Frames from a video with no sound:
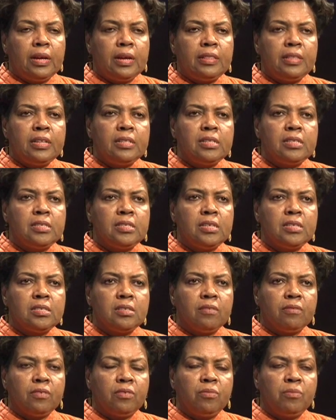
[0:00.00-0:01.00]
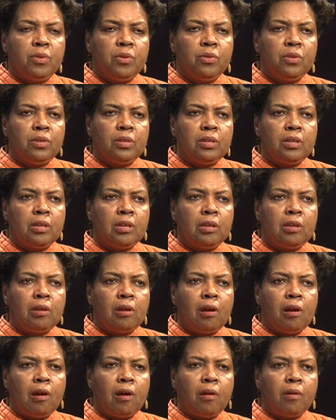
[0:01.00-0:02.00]
I think the sense of community
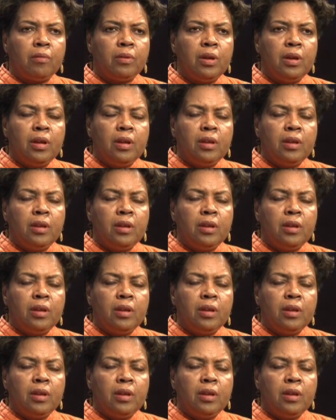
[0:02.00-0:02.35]
uh,